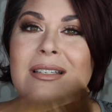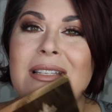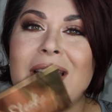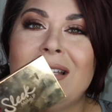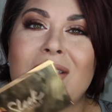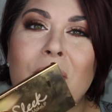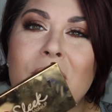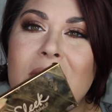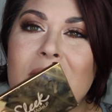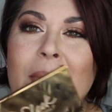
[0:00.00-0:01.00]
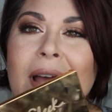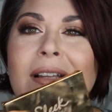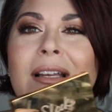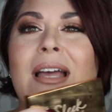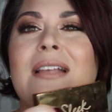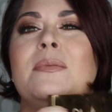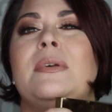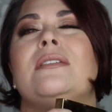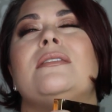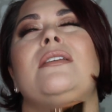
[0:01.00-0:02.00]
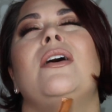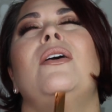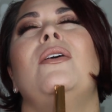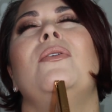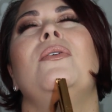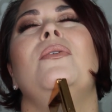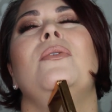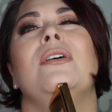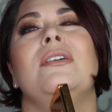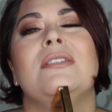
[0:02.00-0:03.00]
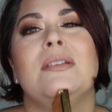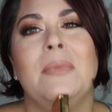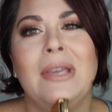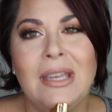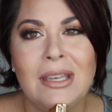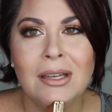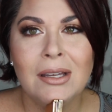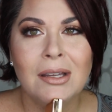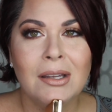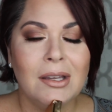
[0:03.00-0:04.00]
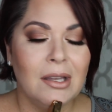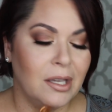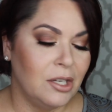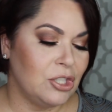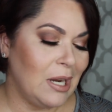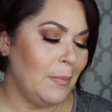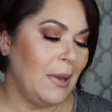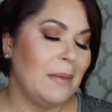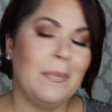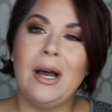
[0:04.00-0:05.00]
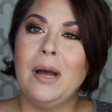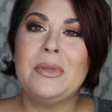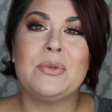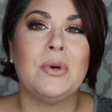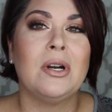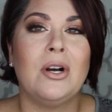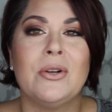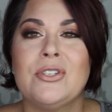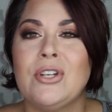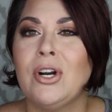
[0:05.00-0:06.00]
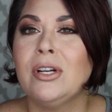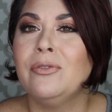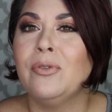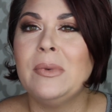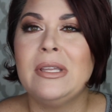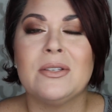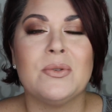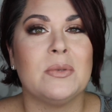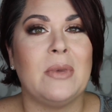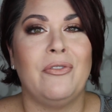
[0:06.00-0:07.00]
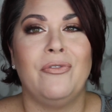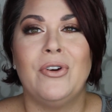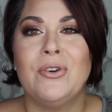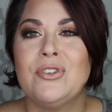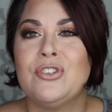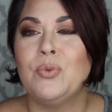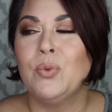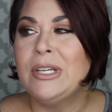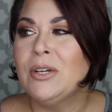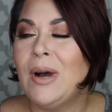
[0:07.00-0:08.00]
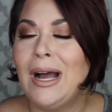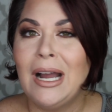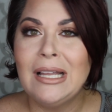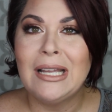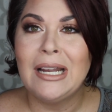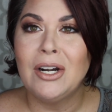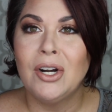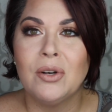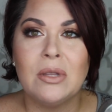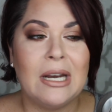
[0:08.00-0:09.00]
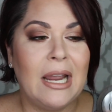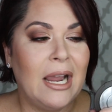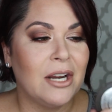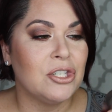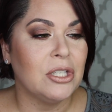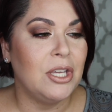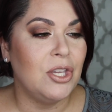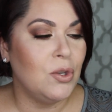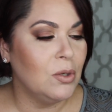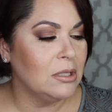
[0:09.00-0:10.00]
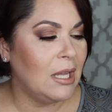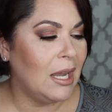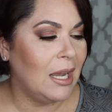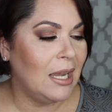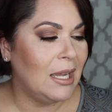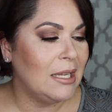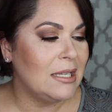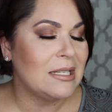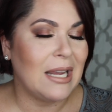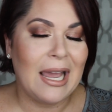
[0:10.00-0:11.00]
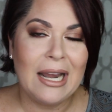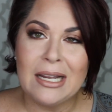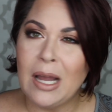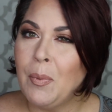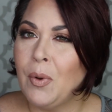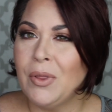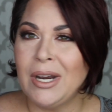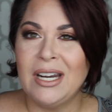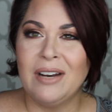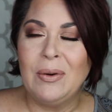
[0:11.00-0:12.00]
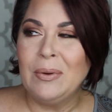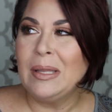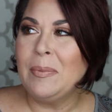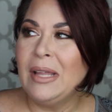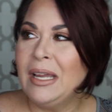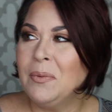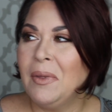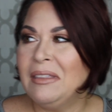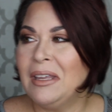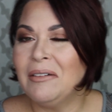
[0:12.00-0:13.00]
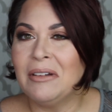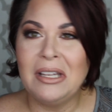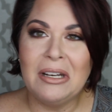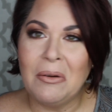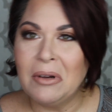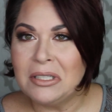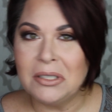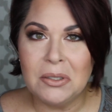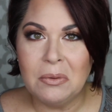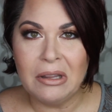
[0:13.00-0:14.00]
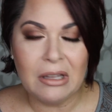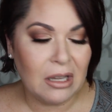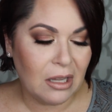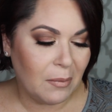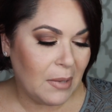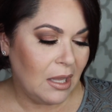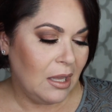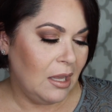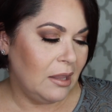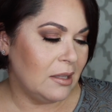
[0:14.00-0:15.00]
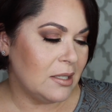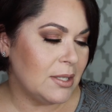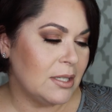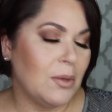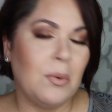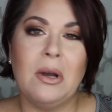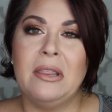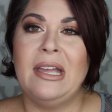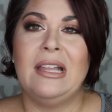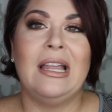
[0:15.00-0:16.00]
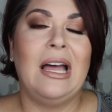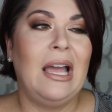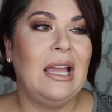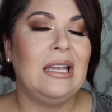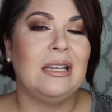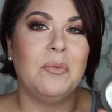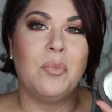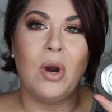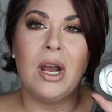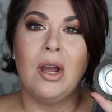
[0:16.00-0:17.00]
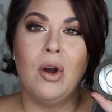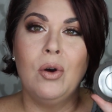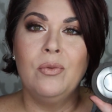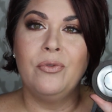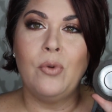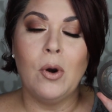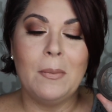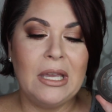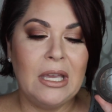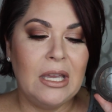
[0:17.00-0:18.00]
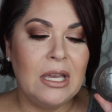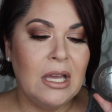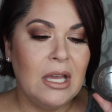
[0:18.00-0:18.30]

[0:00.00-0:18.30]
Sleek Solstice palette has been so good to me. Champagne Pop is where it all started for me. This was my first real highlighter that I actually utilized. I had a couple that I never really played with, didn't really know what to do with them. This is the one that like brought it home for me.